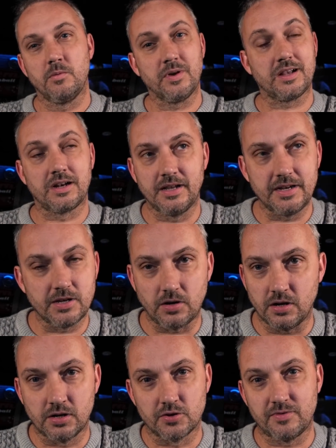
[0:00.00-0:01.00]
We clearly
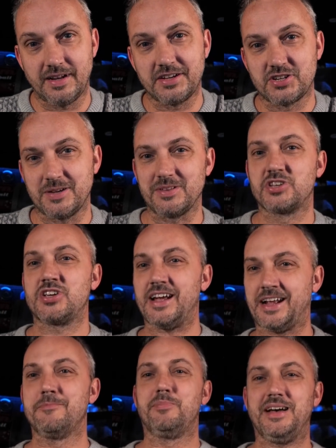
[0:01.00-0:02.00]
got a good relationship. The
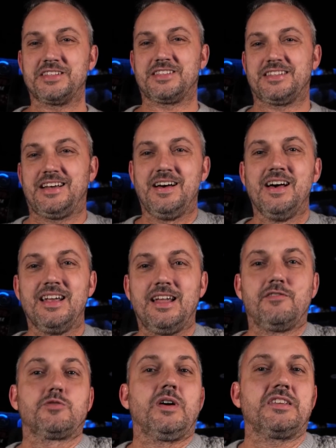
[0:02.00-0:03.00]
Czech ambassador
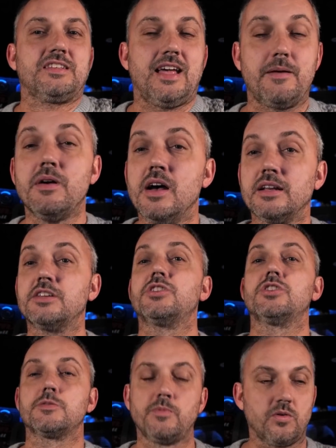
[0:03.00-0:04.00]
loves West Ham. This
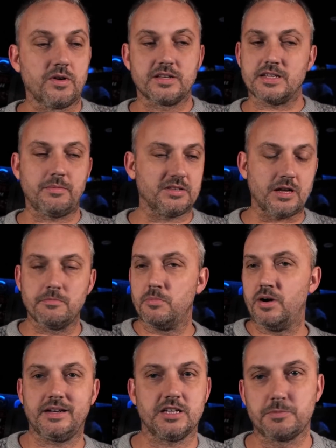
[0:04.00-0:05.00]
is just more of the same. I don't
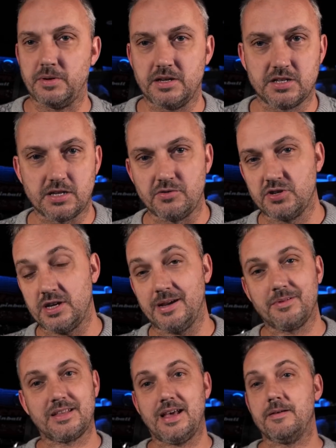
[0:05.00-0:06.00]
mind us being associated
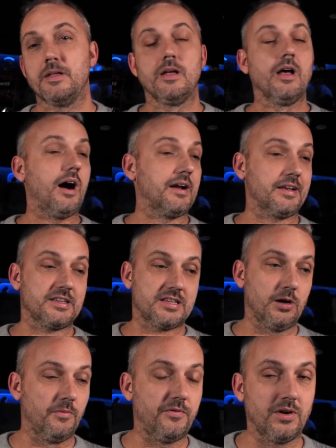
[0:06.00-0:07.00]
with that. I think it's
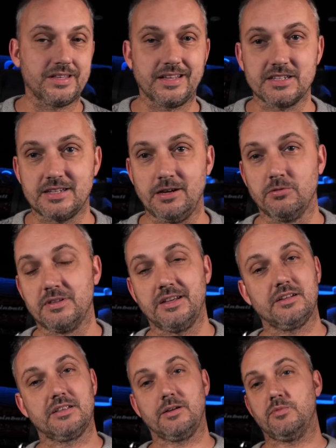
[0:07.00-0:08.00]
helpful. I think it's healthy.
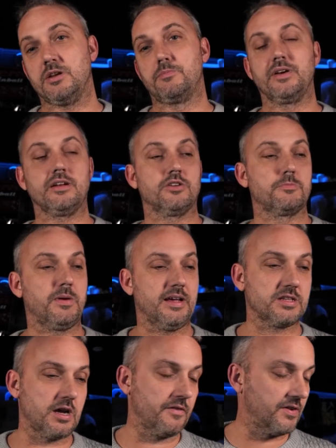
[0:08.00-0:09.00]
And I think when you bring those
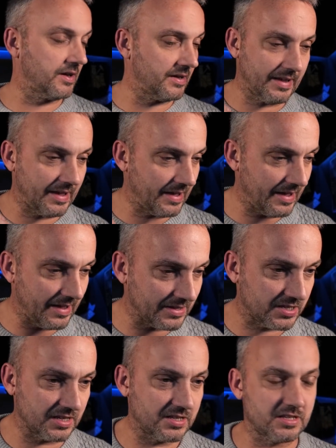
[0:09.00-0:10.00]
players over, it
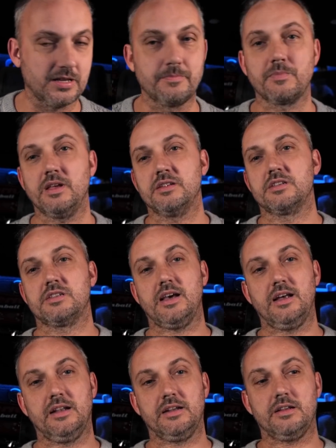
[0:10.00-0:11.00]
assists them in
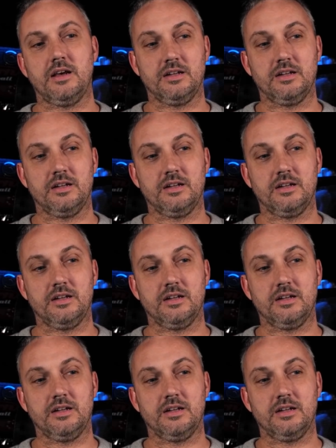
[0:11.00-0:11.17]
settling.